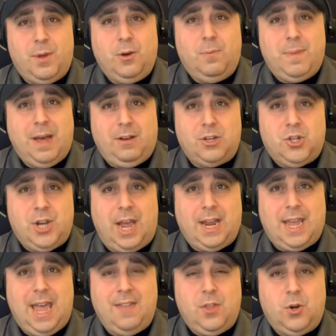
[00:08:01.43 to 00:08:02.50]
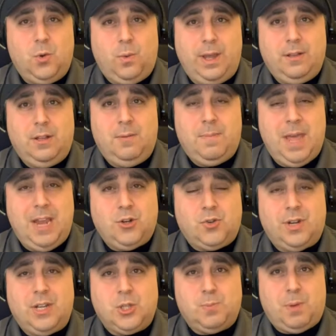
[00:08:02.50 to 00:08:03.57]
Bill Belichick and the New England
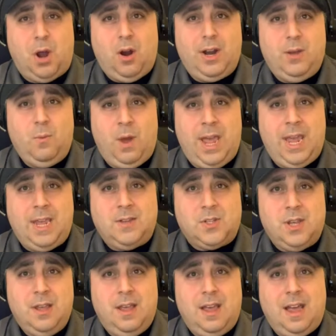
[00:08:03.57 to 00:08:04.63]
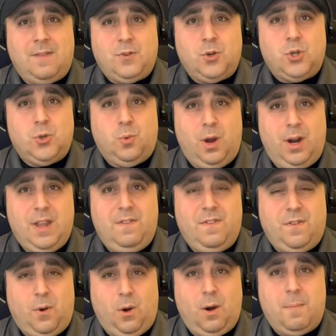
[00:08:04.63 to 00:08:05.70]
Patriots parting ways after
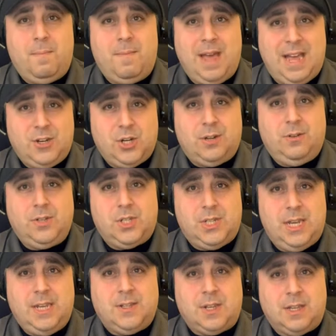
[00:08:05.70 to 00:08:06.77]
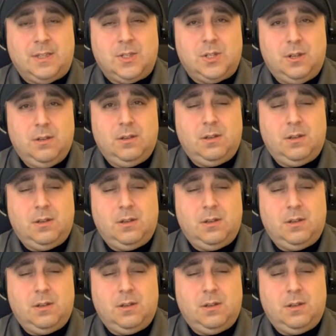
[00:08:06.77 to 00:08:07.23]
24 magical seasons.